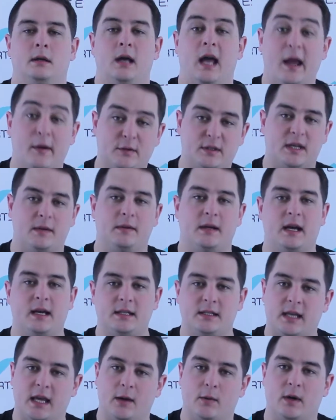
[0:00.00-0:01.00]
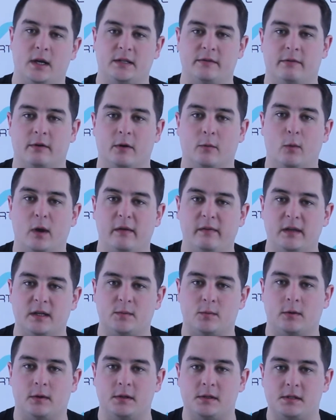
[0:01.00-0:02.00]
Hey, what's up, guys? K West from Wave
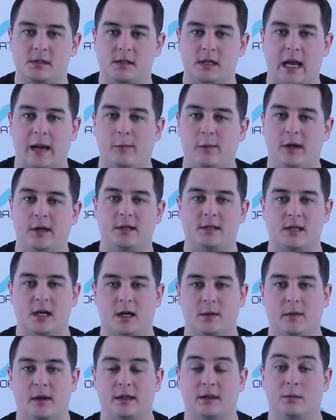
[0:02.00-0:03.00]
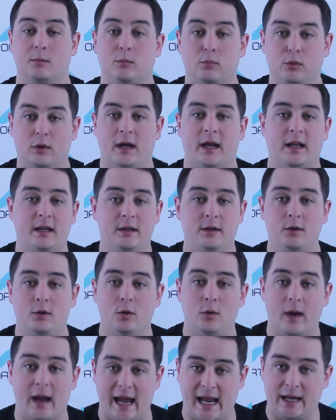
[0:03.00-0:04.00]
eSports, and we're here to talk about the brand
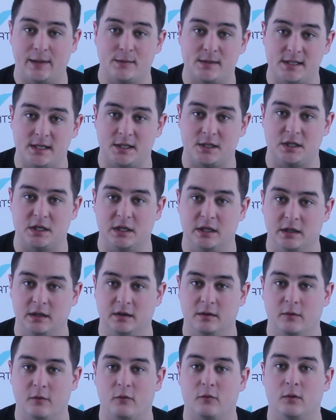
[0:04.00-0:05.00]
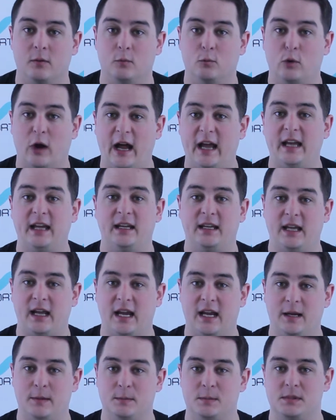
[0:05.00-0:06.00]
new acquisition from Riot
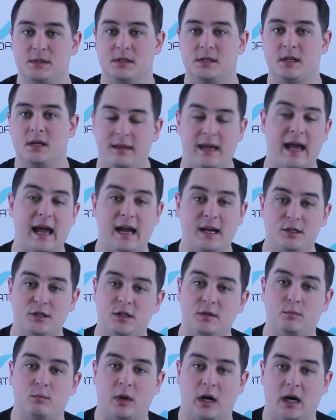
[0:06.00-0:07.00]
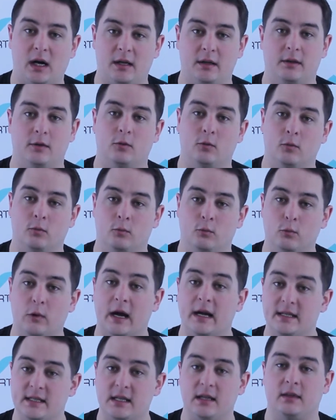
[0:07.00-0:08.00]
Games. They actually bought the
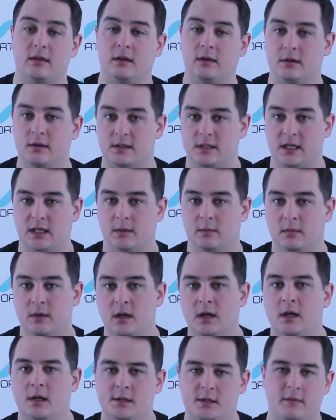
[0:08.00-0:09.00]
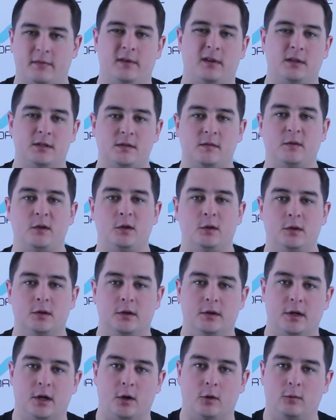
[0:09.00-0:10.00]
Rising Thunder team. So for those of you who
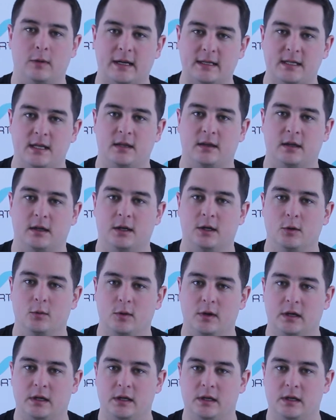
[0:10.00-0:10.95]
don't know, Rising Thunder